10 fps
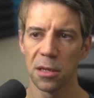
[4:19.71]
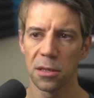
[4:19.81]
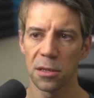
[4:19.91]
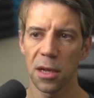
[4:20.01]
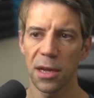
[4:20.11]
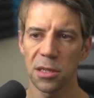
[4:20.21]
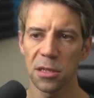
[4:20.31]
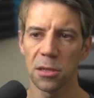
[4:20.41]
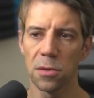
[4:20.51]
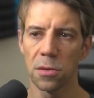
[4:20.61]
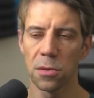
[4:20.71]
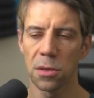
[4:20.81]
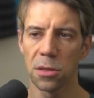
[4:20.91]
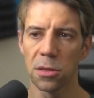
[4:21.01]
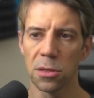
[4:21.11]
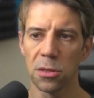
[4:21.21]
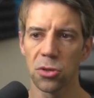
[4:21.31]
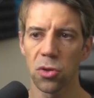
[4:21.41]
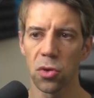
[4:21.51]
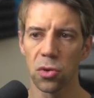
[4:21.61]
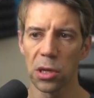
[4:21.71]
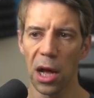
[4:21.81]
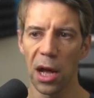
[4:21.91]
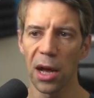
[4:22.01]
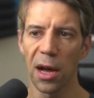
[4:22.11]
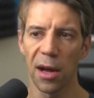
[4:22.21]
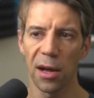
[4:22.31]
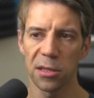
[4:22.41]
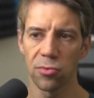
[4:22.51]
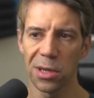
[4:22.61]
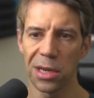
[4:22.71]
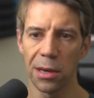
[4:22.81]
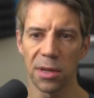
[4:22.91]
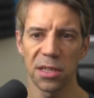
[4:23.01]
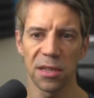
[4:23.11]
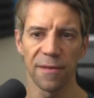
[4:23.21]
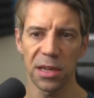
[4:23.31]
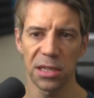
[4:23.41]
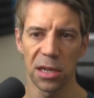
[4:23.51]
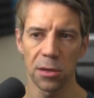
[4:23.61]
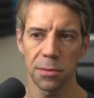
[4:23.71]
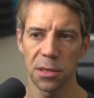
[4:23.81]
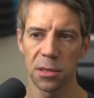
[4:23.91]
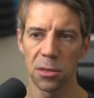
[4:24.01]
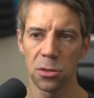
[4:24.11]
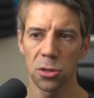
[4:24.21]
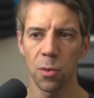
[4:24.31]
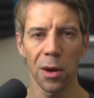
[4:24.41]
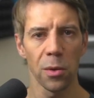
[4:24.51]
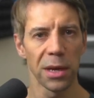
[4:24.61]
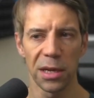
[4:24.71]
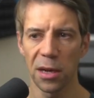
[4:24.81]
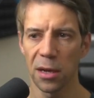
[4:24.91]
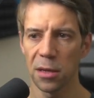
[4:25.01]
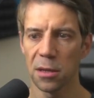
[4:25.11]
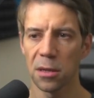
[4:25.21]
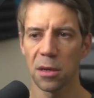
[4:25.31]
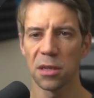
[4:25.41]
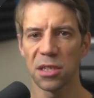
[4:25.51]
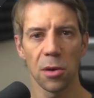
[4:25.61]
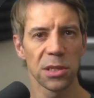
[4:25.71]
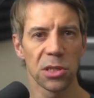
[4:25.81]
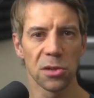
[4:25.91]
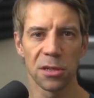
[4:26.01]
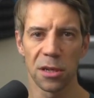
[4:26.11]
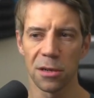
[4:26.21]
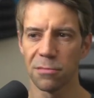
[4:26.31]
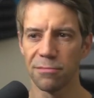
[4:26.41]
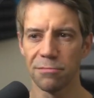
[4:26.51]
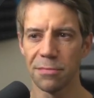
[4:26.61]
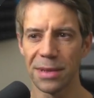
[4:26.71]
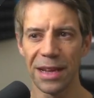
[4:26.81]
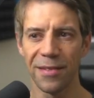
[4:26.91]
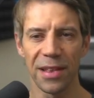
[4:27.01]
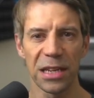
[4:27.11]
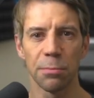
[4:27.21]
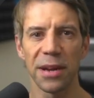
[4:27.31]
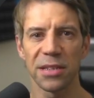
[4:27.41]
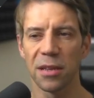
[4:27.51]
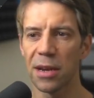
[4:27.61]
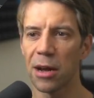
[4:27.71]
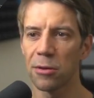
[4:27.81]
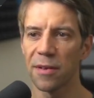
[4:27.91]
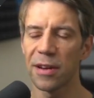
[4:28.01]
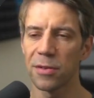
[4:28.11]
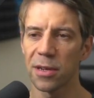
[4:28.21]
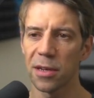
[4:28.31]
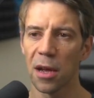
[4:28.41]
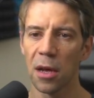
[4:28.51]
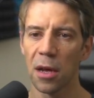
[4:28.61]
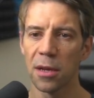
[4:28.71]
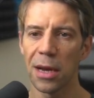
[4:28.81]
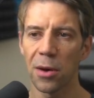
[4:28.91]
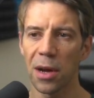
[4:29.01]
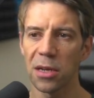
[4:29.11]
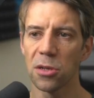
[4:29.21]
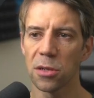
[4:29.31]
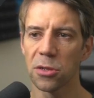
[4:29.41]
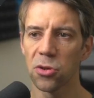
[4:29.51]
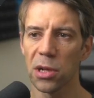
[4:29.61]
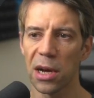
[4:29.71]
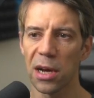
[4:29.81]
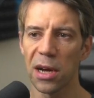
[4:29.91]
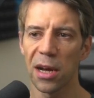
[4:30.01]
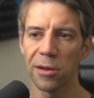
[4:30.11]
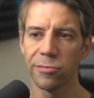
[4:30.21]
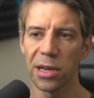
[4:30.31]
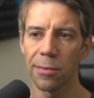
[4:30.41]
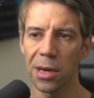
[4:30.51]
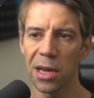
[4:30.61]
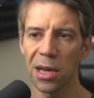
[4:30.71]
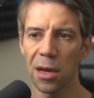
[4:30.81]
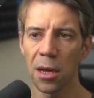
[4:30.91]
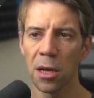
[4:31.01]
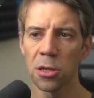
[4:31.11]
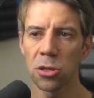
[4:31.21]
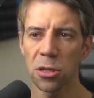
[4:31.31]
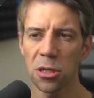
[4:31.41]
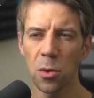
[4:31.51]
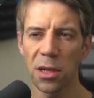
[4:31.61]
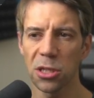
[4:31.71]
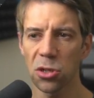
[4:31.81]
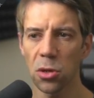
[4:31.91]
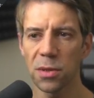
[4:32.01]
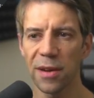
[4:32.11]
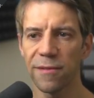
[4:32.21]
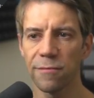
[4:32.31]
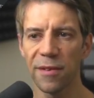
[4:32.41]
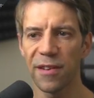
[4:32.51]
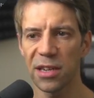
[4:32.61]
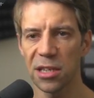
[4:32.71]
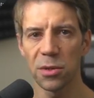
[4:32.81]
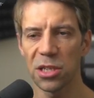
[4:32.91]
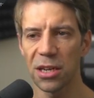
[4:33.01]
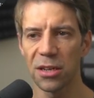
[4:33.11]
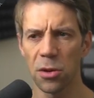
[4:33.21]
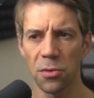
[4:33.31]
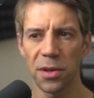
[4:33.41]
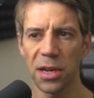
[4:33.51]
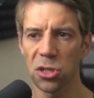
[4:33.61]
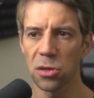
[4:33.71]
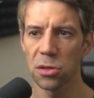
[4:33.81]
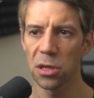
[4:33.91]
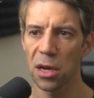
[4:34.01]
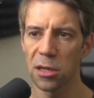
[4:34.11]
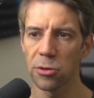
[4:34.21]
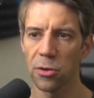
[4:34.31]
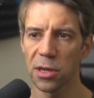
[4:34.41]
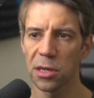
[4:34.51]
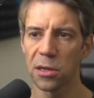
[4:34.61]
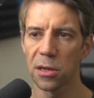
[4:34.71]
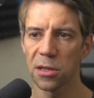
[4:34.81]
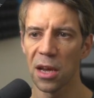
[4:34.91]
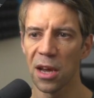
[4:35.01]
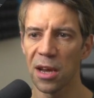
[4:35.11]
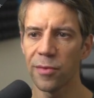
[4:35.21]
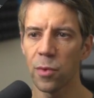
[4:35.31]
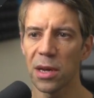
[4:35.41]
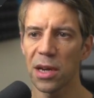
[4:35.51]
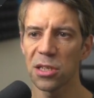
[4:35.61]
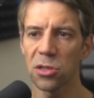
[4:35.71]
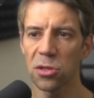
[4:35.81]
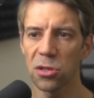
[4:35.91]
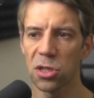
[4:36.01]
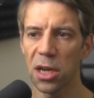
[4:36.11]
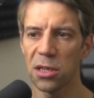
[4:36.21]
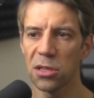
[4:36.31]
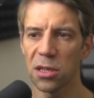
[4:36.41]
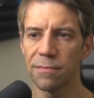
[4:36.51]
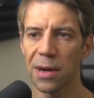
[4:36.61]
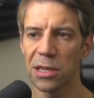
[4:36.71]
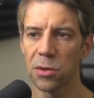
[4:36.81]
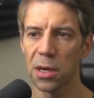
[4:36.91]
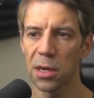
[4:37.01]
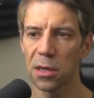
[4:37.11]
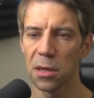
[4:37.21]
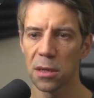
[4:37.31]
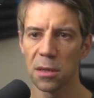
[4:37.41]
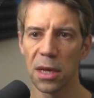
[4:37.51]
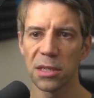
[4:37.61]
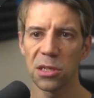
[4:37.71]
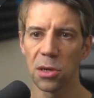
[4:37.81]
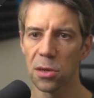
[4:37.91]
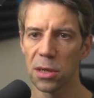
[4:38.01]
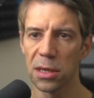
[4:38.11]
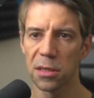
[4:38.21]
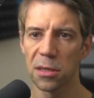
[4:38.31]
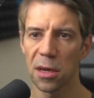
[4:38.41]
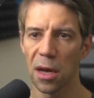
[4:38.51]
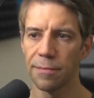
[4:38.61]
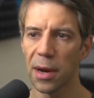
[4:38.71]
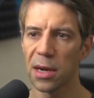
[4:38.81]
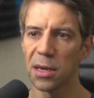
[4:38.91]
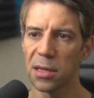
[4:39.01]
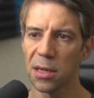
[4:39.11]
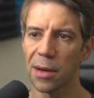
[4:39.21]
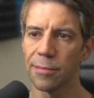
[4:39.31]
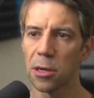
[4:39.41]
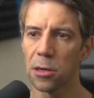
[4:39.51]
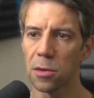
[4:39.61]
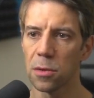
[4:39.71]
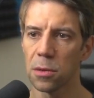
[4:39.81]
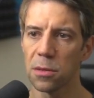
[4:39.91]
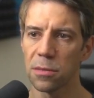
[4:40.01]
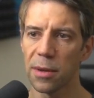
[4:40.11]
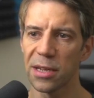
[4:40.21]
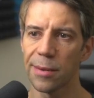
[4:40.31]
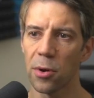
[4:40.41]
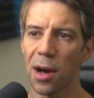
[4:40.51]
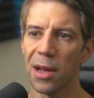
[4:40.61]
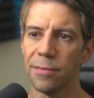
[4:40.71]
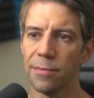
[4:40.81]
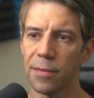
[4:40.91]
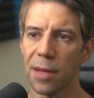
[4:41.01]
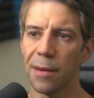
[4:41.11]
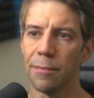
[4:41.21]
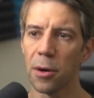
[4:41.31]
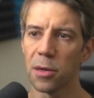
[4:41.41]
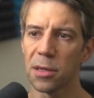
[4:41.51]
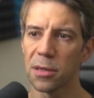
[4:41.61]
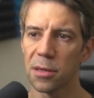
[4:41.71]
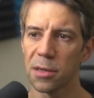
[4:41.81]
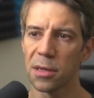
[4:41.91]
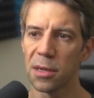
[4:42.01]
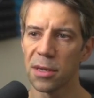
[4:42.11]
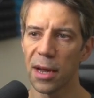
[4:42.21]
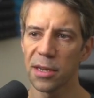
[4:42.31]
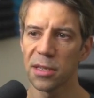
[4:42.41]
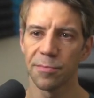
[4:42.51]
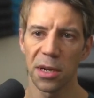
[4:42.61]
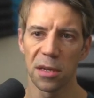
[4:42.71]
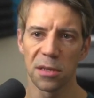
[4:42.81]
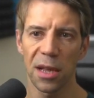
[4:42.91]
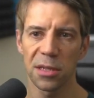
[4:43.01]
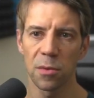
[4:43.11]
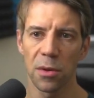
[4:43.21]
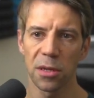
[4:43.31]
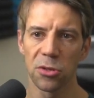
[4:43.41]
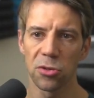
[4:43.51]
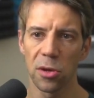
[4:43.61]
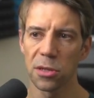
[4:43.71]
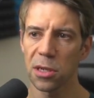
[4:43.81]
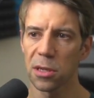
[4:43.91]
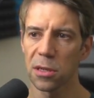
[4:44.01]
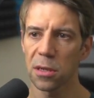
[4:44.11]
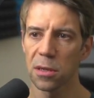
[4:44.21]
So let's do Control RR to rename this to fix it up, just while we're here, because it's always good to leave things better than how you found it. Now I can do Control RR and rename it here, just to quickly show you a different refactor, which I don't think I showed you earlier on in the course. If we actually just change it manually, let's call it my demo endpoint test, because that's what the controller is called.